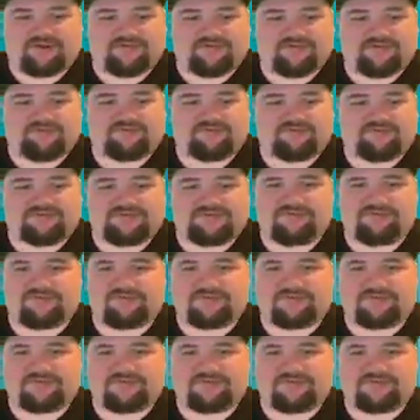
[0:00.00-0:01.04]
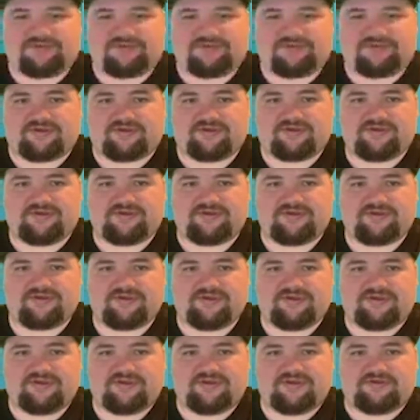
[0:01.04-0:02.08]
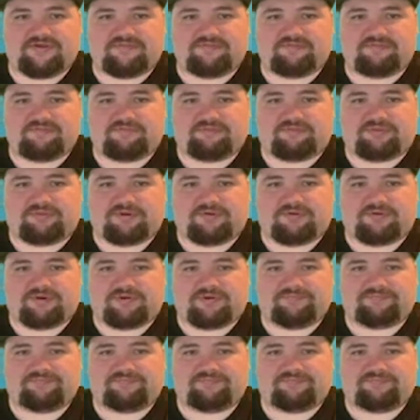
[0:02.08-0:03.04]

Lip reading: see if there's other things to blow up.